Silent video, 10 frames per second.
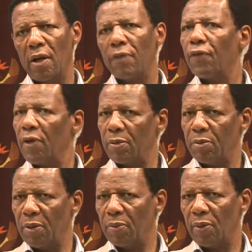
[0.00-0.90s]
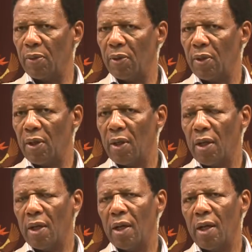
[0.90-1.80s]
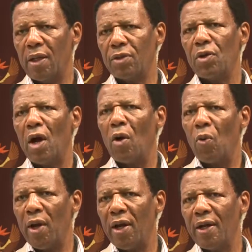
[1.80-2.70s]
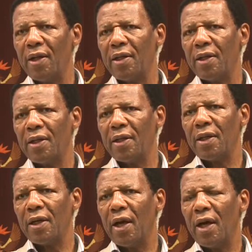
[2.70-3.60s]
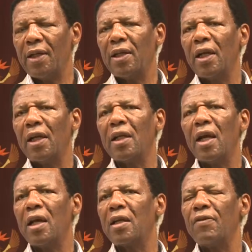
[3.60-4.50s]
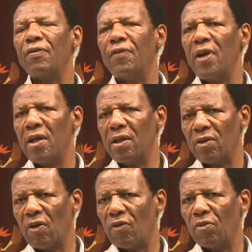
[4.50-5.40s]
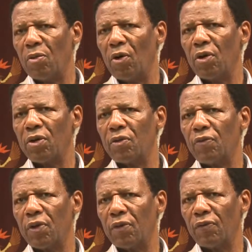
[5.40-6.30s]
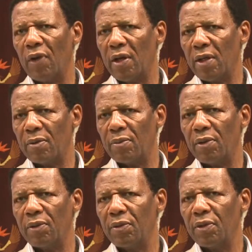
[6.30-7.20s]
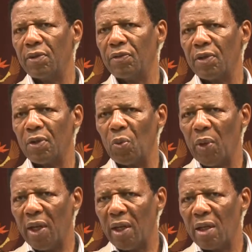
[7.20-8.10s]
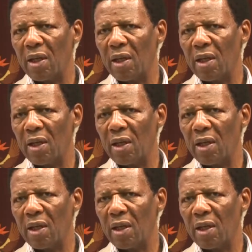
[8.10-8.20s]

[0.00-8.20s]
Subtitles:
for the people. As you are aware, Adelaide had a very soft spot for the vulnerable, for the weak,